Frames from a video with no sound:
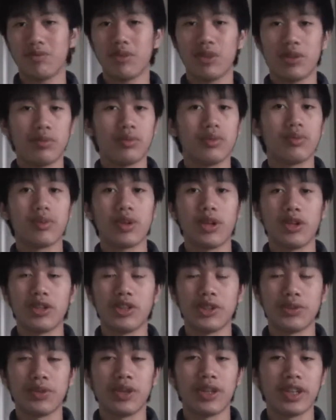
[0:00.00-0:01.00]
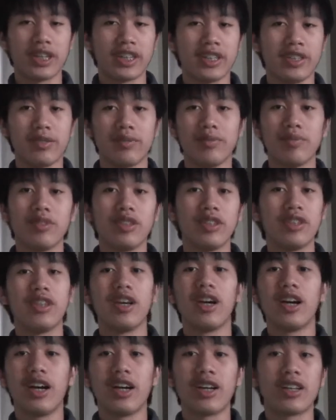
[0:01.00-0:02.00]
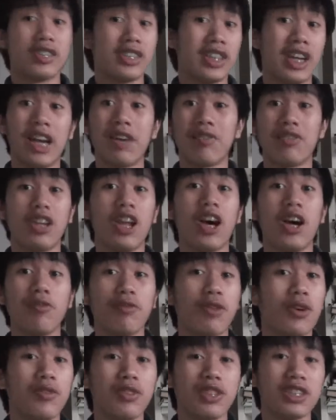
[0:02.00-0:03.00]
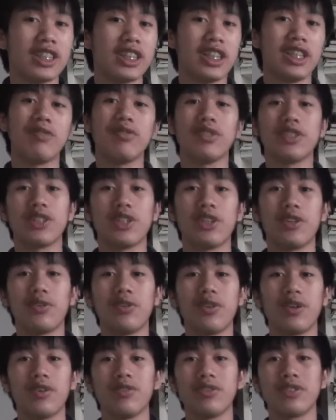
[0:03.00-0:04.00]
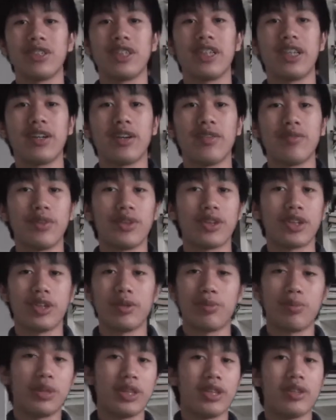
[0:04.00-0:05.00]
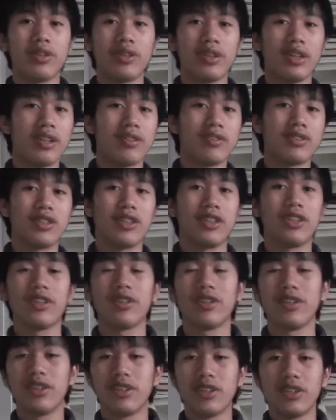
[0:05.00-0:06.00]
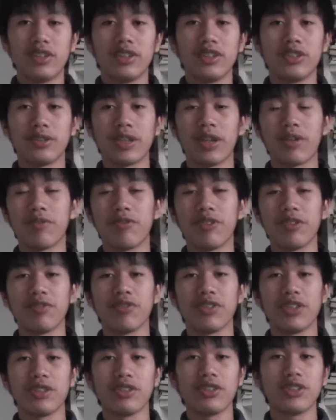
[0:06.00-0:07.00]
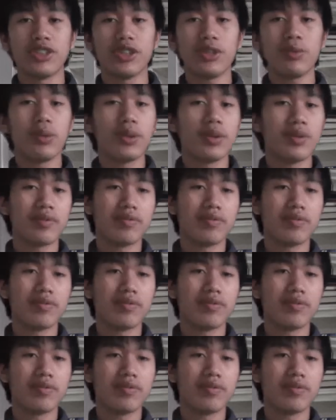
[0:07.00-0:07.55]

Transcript: well, college work, and because I have a life obviously, so obviously I'm not going to be actually doing everything for YouTube.